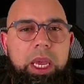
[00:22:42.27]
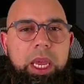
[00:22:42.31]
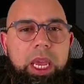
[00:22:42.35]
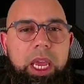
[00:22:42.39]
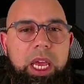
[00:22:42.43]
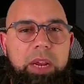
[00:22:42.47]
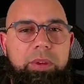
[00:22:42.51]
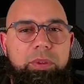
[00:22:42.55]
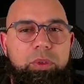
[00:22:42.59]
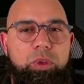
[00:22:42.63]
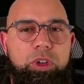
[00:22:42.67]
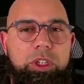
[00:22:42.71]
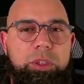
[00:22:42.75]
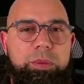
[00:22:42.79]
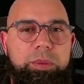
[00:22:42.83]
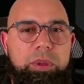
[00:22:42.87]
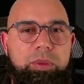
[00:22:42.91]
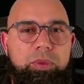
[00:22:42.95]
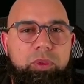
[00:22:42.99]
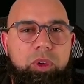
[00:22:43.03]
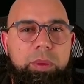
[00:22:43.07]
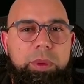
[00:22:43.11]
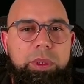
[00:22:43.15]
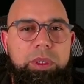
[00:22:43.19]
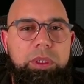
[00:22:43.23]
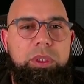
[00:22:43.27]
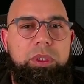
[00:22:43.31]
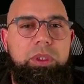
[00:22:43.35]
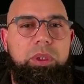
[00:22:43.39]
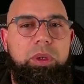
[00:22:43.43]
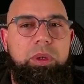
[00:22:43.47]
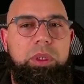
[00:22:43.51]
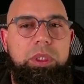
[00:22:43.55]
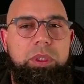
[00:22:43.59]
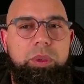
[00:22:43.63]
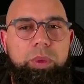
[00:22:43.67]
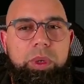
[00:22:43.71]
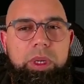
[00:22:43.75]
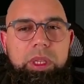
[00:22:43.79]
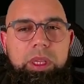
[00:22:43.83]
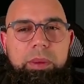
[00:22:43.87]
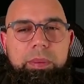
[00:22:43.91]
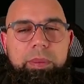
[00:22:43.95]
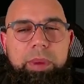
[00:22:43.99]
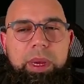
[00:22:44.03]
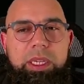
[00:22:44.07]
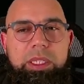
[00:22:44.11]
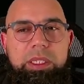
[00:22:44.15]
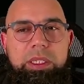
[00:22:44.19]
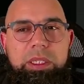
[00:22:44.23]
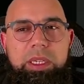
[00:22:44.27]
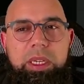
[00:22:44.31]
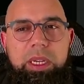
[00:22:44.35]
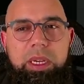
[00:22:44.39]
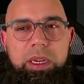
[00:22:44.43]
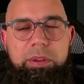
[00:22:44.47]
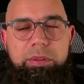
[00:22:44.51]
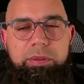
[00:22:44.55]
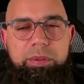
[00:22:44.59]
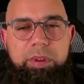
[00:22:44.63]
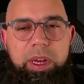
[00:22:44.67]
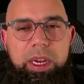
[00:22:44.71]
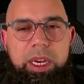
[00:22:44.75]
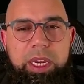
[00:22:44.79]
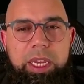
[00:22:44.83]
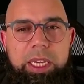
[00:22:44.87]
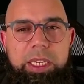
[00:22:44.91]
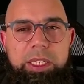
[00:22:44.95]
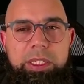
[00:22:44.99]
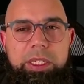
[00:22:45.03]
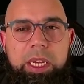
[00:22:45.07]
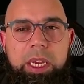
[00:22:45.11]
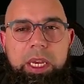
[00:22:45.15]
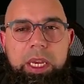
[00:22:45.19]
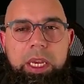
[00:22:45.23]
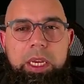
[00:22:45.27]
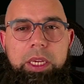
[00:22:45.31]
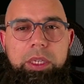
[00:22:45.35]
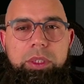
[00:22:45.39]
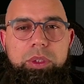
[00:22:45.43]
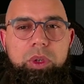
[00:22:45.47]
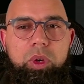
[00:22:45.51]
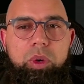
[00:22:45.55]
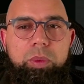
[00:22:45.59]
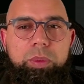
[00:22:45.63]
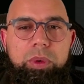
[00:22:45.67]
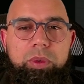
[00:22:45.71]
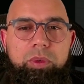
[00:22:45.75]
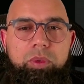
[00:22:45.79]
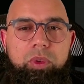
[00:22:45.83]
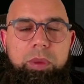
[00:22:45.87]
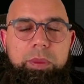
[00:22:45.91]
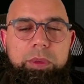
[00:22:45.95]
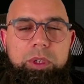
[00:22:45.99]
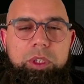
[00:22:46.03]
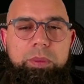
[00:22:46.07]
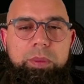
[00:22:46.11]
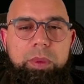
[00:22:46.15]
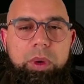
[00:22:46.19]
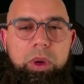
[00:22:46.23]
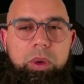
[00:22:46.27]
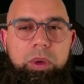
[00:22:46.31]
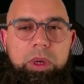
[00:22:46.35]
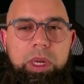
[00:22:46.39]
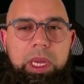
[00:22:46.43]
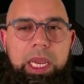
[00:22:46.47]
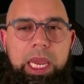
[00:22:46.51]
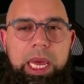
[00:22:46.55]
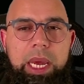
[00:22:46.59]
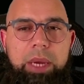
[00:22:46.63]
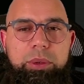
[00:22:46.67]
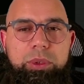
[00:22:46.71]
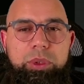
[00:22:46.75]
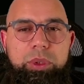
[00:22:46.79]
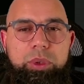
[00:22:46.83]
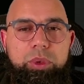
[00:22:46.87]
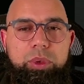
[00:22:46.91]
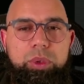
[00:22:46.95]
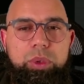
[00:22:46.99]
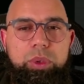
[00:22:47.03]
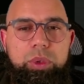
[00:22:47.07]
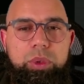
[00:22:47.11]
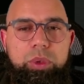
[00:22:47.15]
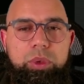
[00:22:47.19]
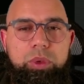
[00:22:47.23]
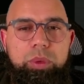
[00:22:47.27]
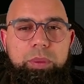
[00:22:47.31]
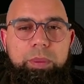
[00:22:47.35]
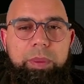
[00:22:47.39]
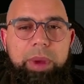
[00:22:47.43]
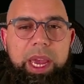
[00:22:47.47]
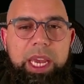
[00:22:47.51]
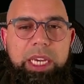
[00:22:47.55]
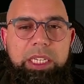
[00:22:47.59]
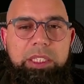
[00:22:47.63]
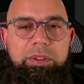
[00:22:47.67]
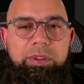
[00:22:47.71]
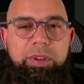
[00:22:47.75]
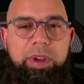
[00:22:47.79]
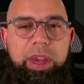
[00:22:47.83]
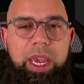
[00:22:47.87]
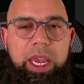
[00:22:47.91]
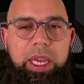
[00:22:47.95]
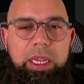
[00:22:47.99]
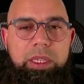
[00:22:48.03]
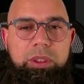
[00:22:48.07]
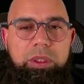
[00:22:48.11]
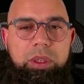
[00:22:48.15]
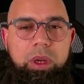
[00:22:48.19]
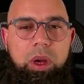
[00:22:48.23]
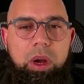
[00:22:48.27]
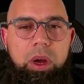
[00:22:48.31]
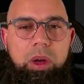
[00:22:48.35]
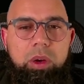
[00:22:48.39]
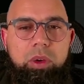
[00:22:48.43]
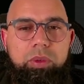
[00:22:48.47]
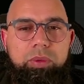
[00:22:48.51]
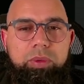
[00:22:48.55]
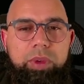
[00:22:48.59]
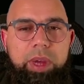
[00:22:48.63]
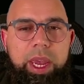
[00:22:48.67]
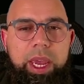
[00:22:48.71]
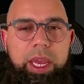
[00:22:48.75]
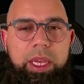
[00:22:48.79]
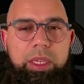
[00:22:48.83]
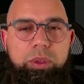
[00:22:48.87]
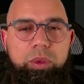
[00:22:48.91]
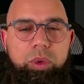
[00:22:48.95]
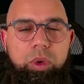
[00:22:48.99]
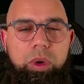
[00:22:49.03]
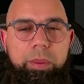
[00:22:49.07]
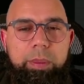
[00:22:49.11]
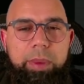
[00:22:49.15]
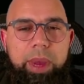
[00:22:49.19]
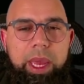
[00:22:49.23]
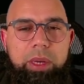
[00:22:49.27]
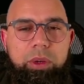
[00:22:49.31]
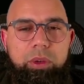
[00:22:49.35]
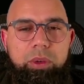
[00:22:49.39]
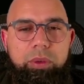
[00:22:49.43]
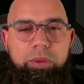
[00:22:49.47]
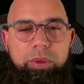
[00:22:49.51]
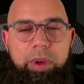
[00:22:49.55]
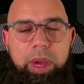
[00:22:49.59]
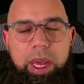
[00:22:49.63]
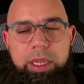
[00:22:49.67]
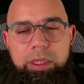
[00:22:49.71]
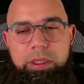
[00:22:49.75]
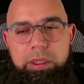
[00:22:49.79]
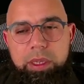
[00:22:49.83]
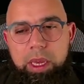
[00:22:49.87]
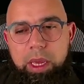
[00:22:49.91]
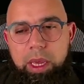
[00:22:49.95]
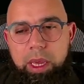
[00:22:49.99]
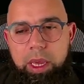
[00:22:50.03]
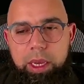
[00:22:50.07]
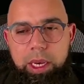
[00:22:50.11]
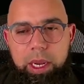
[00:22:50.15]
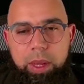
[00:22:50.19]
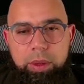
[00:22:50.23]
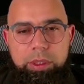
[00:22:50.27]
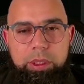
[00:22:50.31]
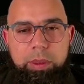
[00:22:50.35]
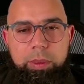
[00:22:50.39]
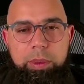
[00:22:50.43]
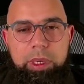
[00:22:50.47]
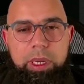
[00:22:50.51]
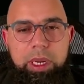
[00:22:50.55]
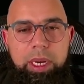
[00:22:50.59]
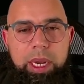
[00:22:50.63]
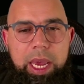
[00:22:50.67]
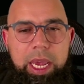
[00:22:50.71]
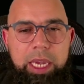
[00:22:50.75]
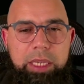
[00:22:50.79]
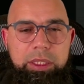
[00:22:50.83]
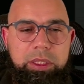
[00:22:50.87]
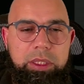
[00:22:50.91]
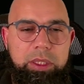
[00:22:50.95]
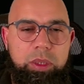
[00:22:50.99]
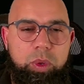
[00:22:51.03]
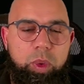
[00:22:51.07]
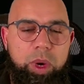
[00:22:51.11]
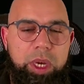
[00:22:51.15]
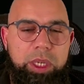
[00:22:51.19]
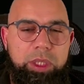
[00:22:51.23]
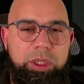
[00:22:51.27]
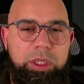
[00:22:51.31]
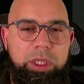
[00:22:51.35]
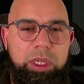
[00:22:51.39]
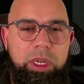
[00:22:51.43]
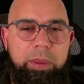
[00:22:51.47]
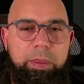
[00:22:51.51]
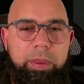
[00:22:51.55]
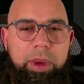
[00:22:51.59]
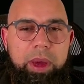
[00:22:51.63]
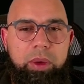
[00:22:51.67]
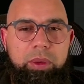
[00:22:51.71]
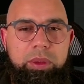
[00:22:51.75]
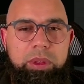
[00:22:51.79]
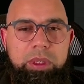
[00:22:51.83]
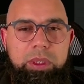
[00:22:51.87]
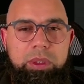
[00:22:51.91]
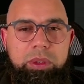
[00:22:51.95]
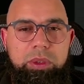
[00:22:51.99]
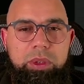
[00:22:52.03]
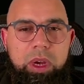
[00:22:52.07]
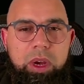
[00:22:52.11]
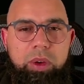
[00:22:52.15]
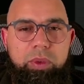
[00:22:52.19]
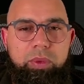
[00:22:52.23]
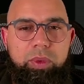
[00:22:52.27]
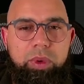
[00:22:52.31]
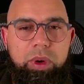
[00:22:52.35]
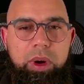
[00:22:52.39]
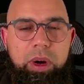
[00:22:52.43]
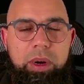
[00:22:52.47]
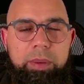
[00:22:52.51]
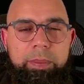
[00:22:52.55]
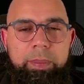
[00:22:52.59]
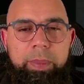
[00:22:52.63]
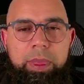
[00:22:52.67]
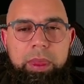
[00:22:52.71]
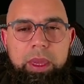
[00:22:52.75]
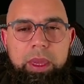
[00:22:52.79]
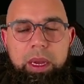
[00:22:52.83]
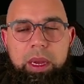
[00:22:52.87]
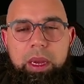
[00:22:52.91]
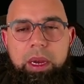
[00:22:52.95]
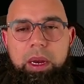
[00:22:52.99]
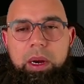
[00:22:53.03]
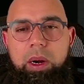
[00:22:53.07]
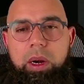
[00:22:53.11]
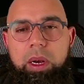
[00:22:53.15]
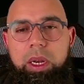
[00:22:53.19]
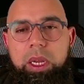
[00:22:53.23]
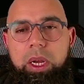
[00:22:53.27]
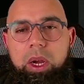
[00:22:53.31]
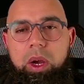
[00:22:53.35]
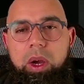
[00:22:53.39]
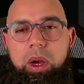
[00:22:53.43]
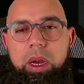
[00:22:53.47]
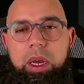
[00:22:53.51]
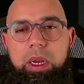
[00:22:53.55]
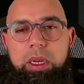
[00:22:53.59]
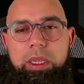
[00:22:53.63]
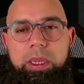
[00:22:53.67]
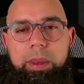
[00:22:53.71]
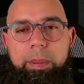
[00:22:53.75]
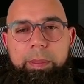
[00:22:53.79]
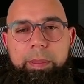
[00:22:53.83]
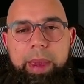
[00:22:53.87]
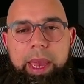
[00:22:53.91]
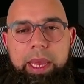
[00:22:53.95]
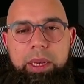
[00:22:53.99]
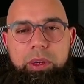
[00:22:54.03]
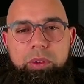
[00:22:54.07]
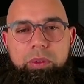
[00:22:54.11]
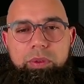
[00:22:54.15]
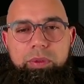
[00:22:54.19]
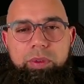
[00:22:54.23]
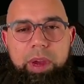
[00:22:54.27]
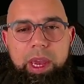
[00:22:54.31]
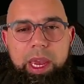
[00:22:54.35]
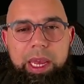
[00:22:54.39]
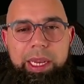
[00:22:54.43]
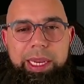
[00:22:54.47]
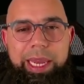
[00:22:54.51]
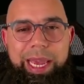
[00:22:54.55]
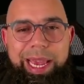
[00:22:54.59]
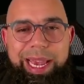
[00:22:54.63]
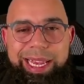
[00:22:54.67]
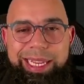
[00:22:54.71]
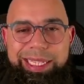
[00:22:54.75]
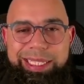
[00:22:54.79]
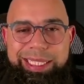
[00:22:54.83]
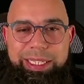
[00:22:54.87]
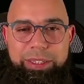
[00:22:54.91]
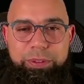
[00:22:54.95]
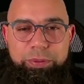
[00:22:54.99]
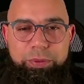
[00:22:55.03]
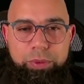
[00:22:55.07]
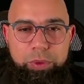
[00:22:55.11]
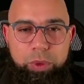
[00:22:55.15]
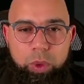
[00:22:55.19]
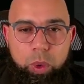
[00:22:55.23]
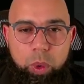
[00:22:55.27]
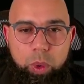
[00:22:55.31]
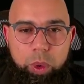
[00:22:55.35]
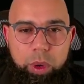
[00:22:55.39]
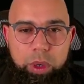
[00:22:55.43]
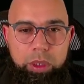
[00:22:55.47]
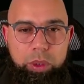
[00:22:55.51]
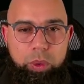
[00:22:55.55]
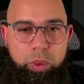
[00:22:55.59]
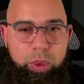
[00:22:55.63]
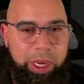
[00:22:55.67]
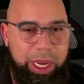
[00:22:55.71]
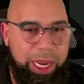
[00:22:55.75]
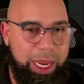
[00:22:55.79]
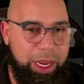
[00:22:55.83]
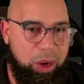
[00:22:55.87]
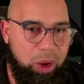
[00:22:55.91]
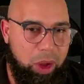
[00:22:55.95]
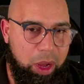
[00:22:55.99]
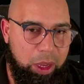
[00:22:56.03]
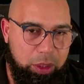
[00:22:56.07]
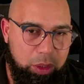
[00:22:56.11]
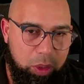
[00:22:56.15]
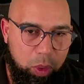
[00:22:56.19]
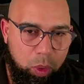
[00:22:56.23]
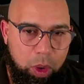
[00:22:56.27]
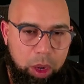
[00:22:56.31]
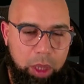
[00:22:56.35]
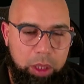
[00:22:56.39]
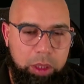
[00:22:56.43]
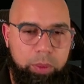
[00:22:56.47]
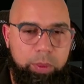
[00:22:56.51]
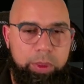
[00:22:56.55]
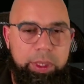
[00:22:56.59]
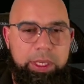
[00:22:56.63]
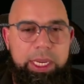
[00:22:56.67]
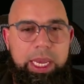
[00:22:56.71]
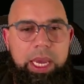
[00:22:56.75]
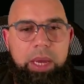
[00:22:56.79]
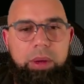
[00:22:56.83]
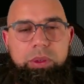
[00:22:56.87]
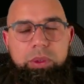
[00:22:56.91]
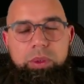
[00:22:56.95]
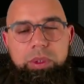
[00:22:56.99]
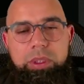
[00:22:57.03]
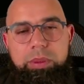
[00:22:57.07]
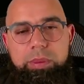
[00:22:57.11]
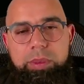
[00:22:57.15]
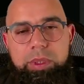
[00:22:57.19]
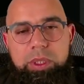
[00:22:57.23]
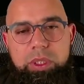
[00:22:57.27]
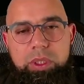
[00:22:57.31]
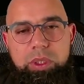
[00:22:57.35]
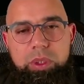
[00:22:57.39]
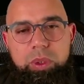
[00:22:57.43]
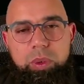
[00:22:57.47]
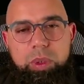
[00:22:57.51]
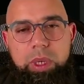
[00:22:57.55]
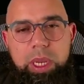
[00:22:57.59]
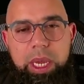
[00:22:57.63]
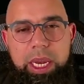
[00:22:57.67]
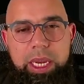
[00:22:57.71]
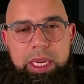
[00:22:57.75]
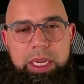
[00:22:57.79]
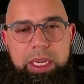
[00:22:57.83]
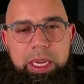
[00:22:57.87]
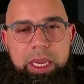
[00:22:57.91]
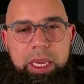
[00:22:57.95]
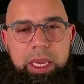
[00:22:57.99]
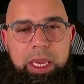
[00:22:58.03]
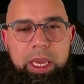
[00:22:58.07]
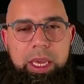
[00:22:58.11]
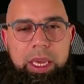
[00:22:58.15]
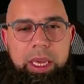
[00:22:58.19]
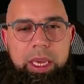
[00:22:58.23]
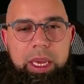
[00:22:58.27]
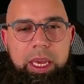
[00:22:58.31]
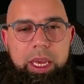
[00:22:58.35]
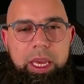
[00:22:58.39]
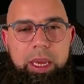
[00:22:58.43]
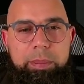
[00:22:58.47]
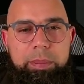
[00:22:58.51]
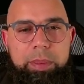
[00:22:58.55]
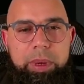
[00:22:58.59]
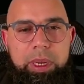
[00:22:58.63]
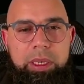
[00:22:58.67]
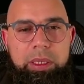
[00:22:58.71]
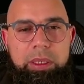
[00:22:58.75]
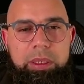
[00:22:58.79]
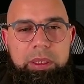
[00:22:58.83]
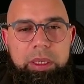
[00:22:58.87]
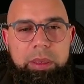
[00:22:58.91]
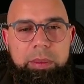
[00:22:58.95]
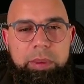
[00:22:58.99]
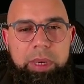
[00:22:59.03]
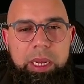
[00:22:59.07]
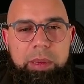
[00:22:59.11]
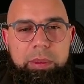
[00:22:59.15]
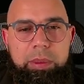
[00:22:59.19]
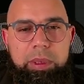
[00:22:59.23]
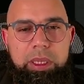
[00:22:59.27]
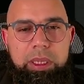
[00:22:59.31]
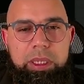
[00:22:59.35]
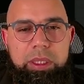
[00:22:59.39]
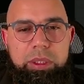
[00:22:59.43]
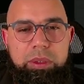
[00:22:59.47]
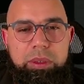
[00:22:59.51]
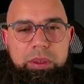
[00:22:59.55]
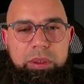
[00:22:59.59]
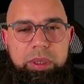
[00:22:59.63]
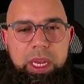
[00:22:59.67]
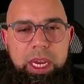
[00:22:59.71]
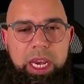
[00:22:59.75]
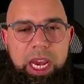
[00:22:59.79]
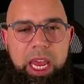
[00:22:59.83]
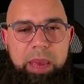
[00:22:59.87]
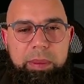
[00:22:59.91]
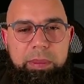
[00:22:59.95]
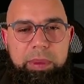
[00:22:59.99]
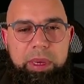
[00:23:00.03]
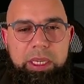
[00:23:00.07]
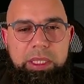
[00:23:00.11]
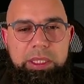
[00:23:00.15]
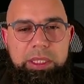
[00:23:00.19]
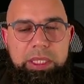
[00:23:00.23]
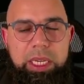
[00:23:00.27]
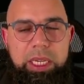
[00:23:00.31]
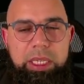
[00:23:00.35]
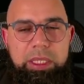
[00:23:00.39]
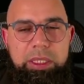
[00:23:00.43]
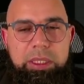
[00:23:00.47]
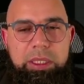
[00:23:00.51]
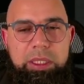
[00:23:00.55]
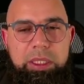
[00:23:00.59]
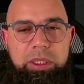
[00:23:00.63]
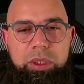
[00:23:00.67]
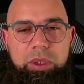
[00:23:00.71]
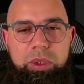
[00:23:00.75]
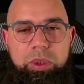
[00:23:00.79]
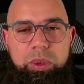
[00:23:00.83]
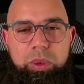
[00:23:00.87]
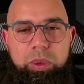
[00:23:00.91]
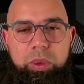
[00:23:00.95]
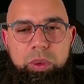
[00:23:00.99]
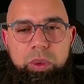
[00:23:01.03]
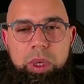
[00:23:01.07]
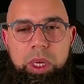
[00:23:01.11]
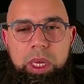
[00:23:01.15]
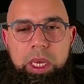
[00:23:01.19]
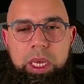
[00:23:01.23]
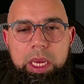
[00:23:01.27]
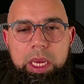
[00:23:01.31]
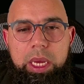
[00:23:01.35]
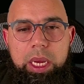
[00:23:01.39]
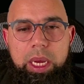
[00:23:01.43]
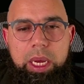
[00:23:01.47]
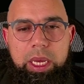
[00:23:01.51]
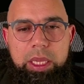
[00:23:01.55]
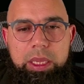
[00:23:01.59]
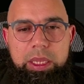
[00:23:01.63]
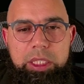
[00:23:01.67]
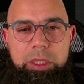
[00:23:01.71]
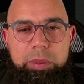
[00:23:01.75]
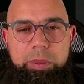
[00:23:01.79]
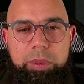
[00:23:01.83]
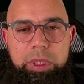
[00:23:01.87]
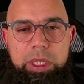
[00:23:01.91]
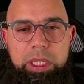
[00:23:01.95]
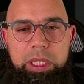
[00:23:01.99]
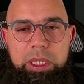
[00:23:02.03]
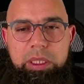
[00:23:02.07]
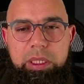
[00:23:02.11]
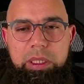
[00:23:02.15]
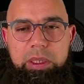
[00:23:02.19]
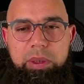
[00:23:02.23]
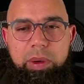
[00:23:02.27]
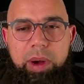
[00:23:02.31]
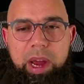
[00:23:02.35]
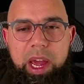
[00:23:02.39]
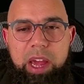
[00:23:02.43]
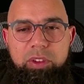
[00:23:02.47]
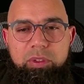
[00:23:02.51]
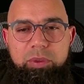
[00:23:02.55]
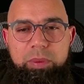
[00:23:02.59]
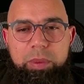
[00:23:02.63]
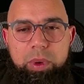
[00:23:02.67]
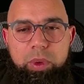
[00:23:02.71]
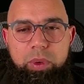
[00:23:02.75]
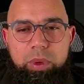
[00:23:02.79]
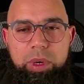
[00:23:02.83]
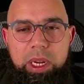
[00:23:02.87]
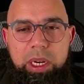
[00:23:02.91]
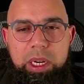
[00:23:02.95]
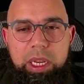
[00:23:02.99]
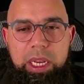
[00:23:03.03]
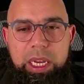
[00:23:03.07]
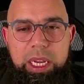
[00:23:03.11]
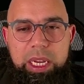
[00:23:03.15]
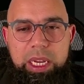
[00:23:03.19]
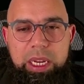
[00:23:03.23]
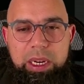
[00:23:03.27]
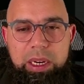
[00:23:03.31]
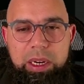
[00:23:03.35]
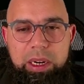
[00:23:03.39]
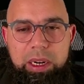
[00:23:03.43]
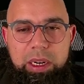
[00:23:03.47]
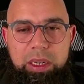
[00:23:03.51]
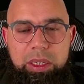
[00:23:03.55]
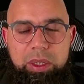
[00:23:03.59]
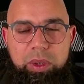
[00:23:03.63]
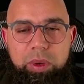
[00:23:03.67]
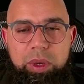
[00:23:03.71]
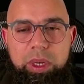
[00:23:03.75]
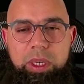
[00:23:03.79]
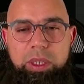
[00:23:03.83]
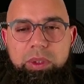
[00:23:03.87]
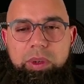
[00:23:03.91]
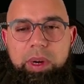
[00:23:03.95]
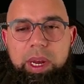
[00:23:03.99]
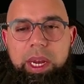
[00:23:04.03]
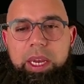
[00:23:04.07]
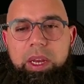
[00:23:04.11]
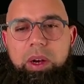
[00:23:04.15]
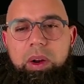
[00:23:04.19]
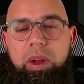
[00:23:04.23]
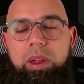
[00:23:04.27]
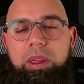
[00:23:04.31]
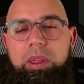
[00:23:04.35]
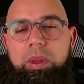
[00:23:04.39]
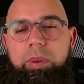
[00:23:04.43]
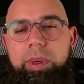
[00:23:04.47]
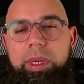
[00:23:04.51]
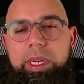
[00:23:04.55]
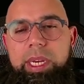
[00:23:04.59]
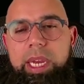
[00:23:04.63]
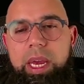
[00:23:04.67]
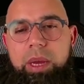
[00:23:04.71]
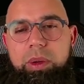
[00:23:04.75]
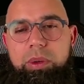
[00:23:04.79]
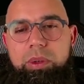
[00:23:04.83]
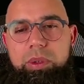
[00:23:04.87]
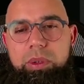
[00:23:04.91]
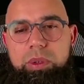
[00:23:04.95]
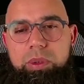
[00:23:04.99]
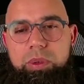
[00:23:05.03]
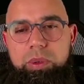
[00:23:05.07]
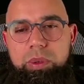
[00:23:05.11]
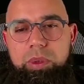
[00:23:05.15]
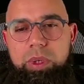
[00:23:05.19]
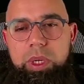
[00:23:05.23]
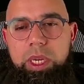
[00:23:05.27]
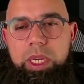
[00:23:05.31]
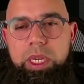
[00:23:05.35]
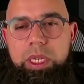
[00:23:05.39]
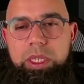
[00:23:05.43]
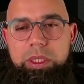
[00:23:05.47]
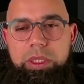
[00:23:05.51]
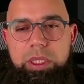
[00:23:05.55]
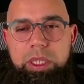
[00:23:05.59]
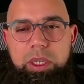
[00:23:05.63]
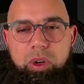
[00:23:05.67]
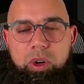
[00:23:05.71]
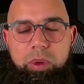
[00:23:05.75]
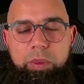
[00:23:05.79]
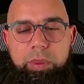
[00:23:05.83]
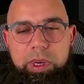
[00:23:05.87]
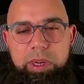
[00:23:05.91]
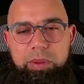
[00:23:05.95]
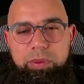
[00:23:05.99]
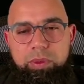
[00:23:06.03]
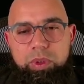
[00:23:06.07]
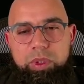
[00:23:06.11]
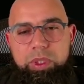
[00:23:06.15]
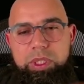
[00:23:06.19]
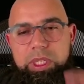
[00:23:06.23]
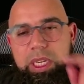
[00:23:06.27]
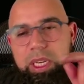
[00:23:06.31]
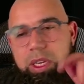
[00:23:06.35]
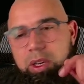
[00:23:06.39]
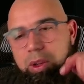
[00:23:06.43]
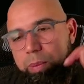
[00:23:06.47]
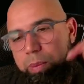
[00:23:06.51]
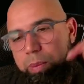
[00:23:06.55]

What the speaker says: And of course, performance control is where the best fun is. So performance mode allows you to do max fans, auto fans, or manual fans. Now, somebody had asked a question about this software early on. The manual fan has a floor. You cannot go all the way down to as much as you'd like. But enabling this to dynamic sets it to this particular graph mode, and here you can drag it all the way down to 0, but if you see, it'll